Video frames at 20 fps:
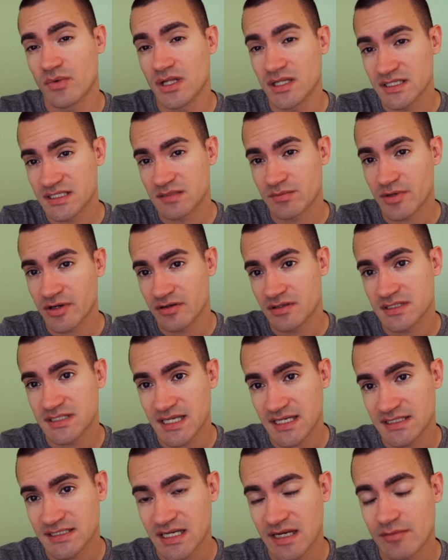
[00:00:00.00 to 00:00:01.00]
will experience
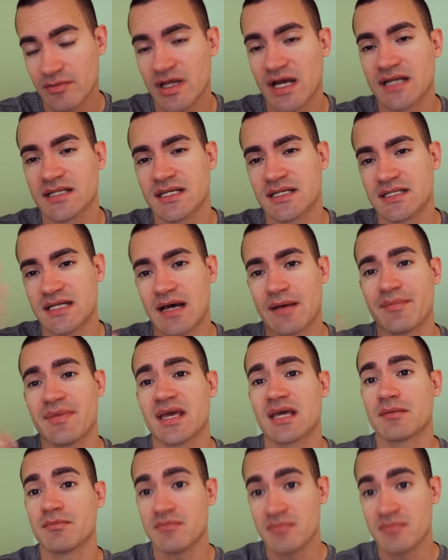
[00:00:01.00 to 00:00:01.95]
that timeline and not make